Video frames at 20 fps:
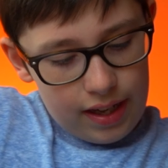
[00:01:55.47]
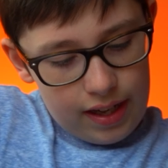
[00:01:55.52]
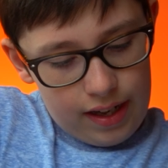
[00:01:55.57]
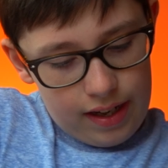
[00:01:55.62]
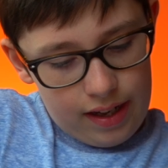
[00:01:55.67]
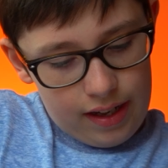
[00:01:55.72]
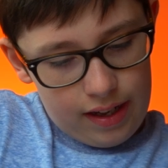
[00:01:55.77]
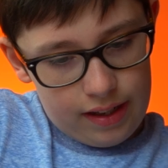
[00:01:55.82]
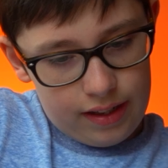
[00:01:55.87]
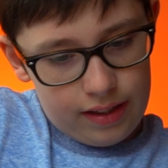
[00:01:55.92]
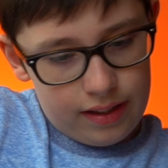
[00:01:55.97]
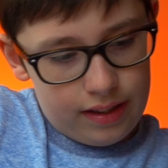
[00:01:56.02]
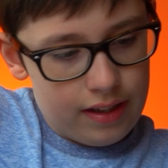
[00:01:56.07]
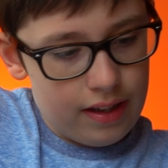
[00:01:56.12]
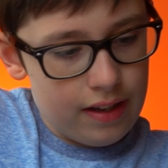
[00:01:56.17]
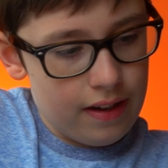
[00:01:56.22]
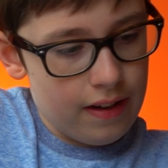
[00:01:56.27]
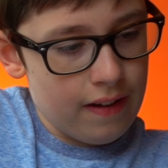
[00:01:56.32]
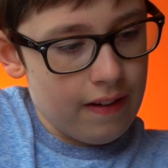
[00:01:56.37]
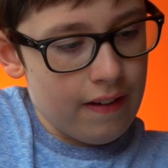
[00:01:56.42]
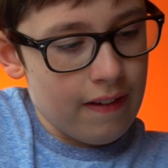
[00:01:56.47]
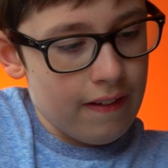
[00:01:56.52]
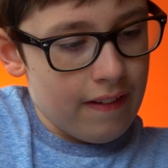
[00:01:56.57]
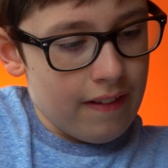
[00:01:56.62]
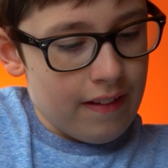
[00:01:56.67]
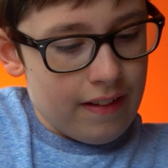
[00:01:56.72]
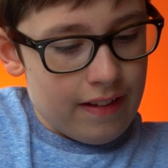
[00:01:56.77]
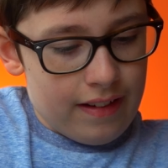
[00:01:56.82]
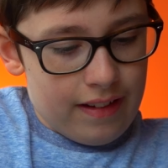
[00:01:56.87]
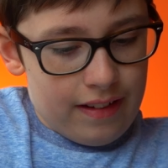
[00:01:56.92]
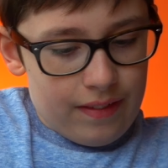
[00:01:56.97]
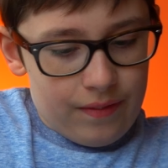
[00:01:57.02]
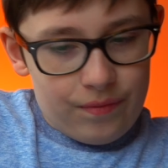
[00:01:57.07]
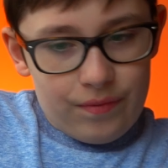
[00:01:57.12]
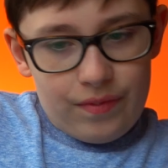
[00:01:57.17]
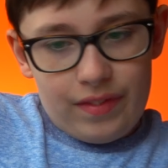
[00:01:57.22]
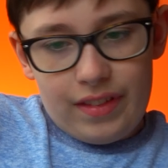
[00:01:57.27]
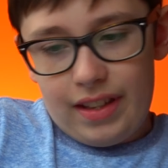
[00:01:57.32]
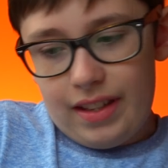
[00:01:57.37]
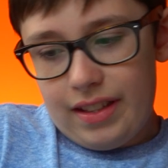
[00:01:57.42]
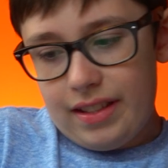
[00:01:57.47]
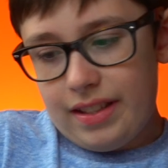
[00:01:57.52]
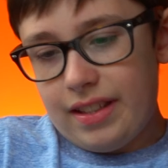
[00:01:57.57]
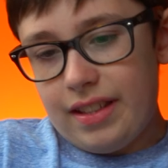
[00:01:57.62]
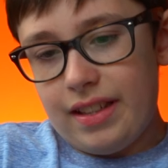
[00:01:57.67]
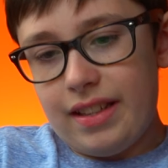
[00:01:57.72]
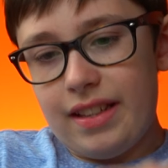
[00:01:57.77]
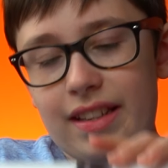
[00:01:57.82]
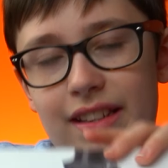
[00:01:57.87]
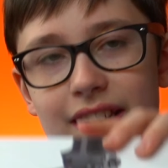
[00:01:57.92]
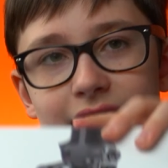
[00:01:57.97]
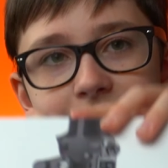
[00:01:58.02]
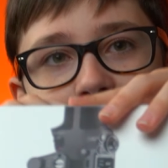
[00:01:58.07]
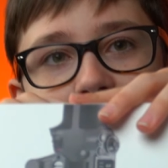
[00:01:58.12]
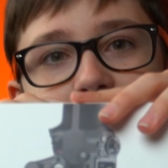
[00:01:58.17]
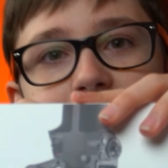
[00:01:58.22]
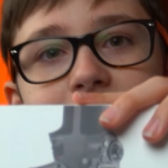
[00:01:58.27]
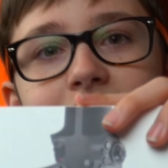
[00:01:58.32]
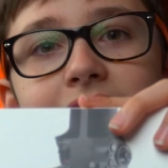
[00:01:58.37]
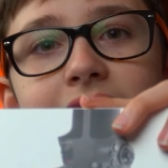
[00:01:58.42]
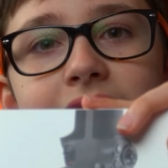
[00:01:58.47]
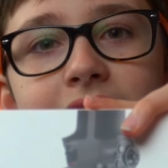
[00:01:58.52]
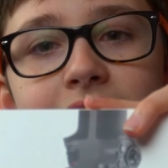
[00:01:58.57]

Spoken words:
And this is